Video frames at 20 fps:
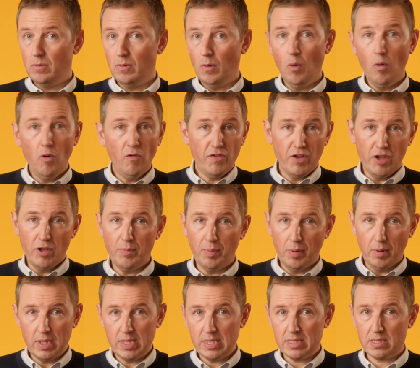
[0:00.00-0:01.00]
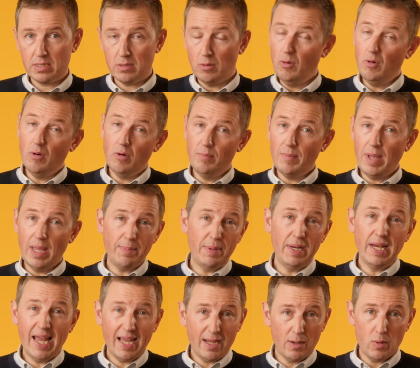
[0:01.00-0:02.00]
or viewpoints, or maybe
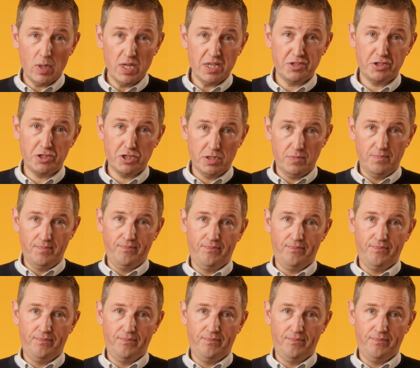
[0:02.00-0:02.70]
language.